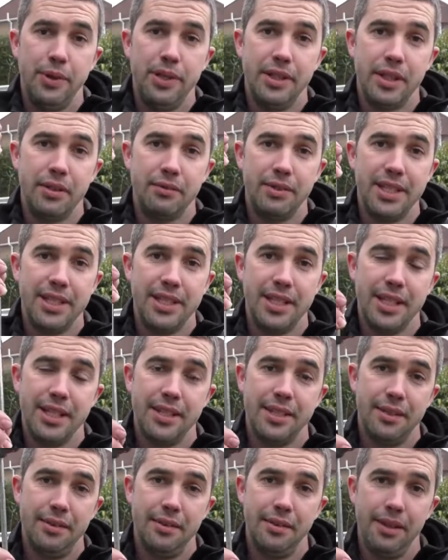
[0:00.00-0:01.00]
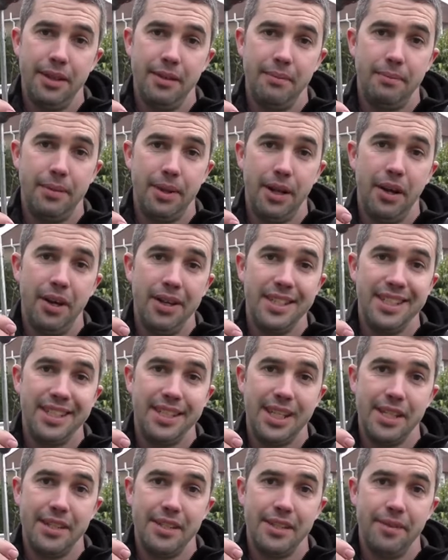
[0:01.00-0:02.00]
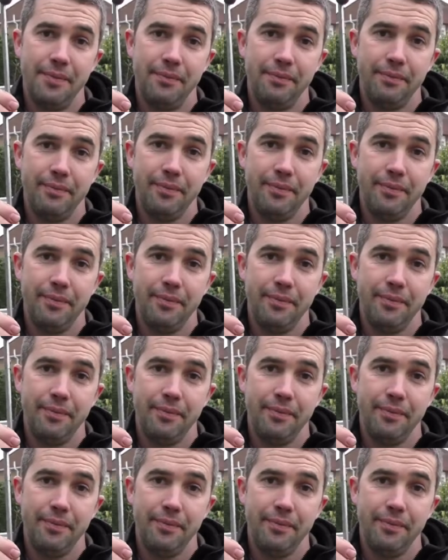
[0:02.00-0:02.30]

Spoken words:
the window recess behind the dent